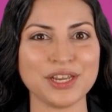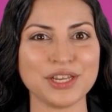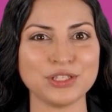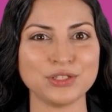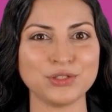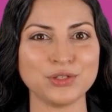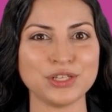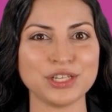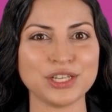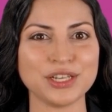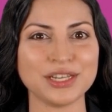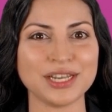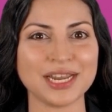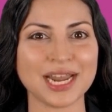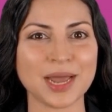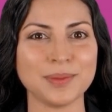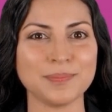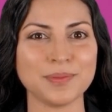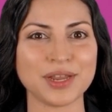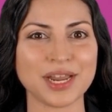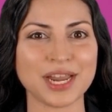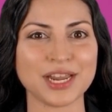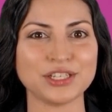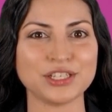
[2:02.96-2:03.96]
in strategic
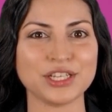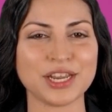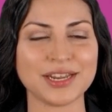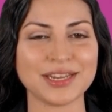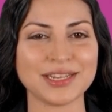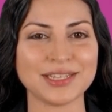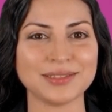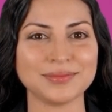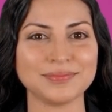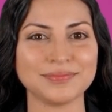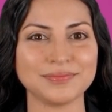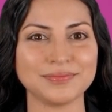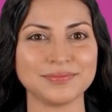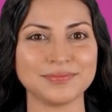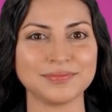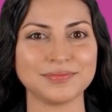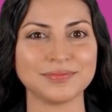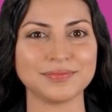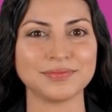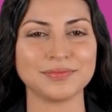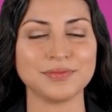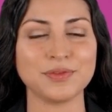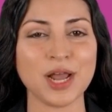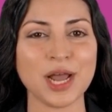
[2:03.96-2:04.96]
applications.
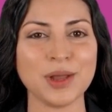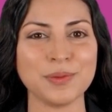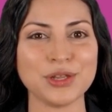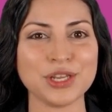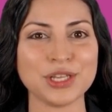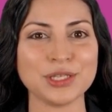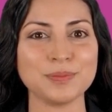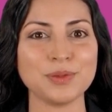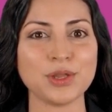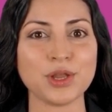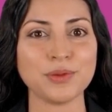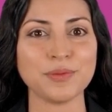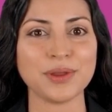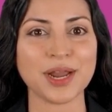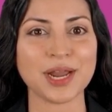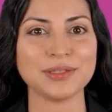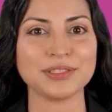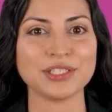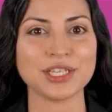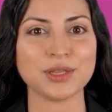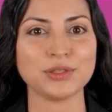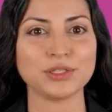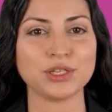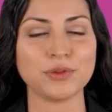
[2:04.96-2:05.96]
While these programs
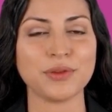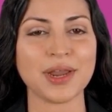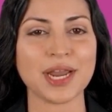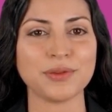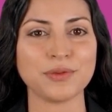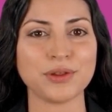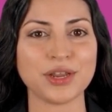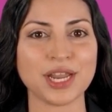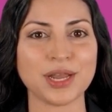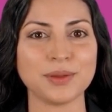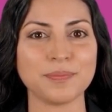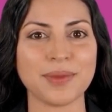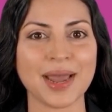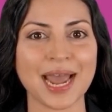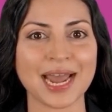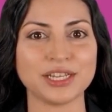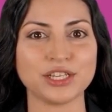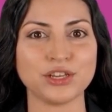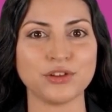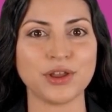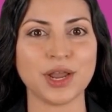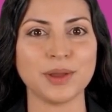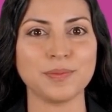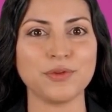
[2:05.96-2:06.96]
don't directly impact
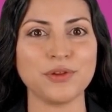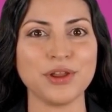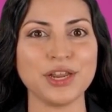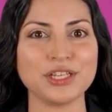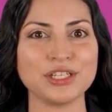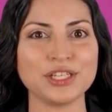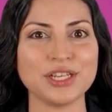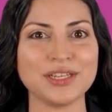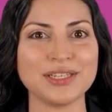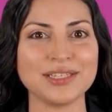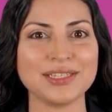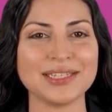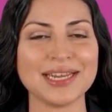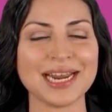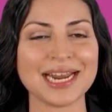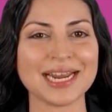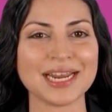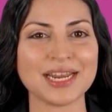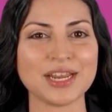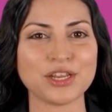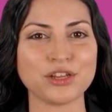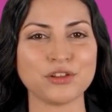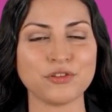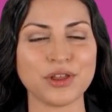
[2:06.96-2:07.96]
your operations, they can
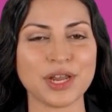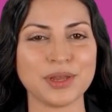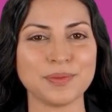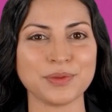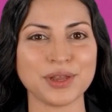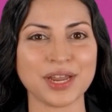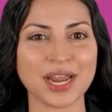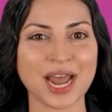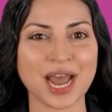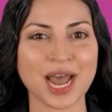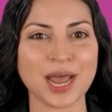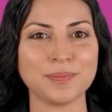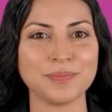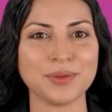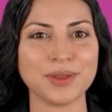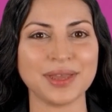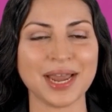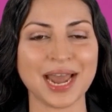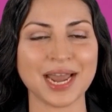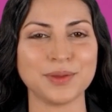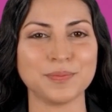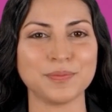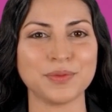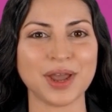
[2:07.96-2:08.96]
indirectly harm the
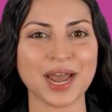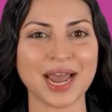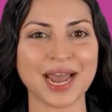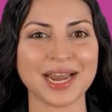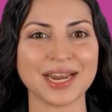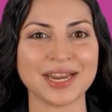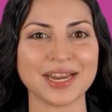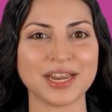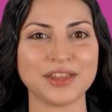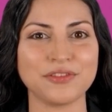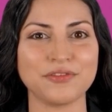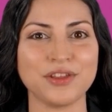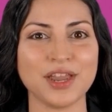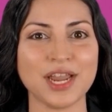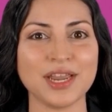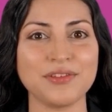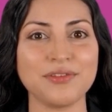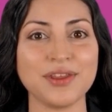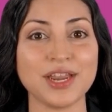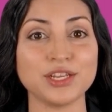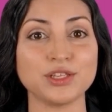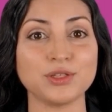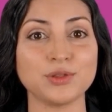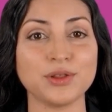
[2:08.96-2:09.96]
bottom line if not
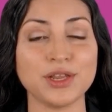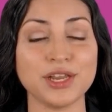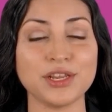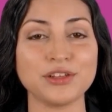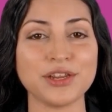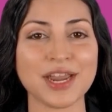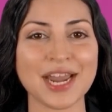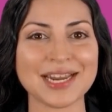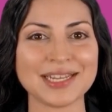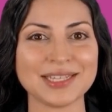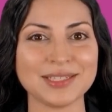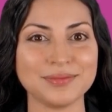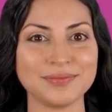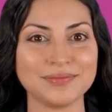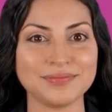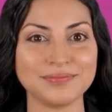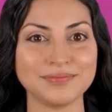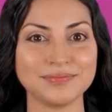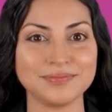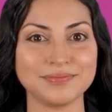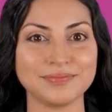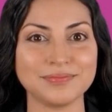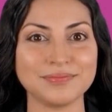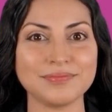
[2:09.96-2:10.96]
eventually addressed.
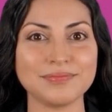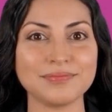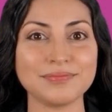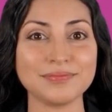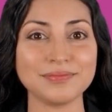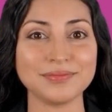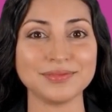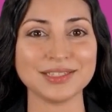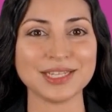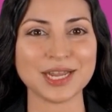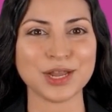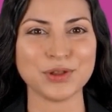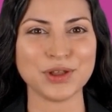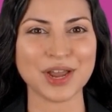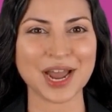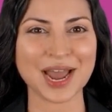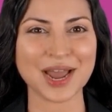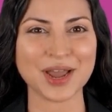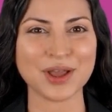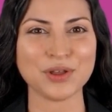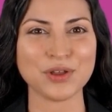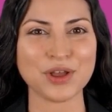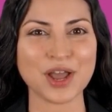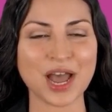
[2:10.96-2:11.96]
So
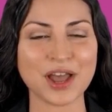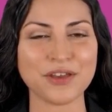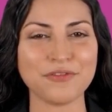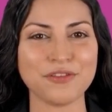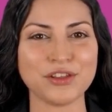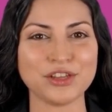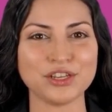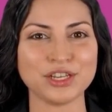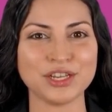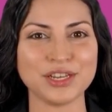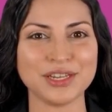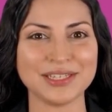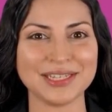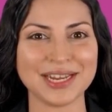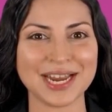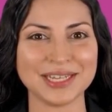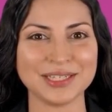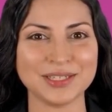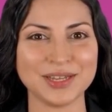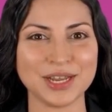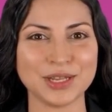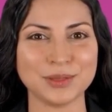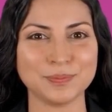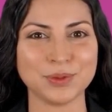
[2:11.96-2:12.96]
how often should
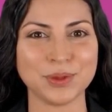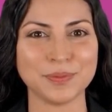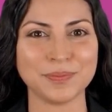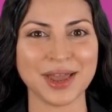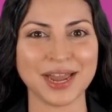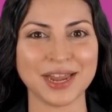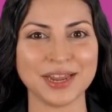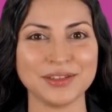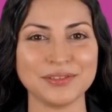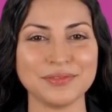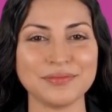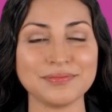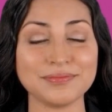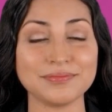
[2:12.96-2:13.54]
assessments be made?